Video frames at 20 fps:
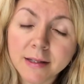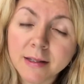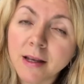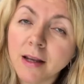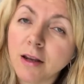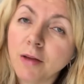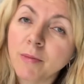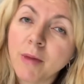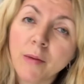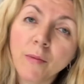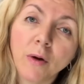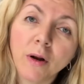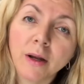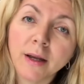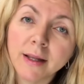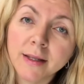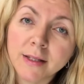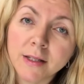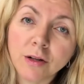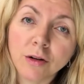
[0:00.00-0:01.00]
And you may want to
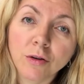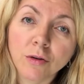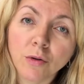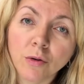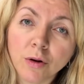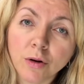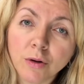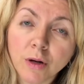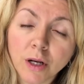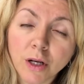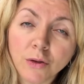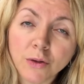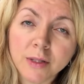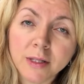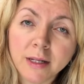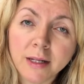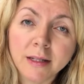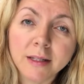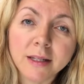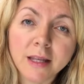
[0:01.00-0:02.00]
consider ordering new
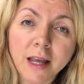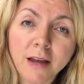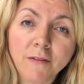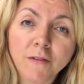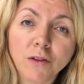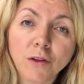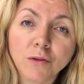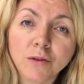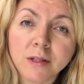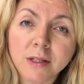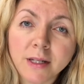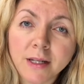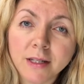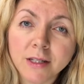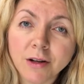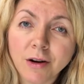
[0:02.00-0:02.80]
seeds if those seeds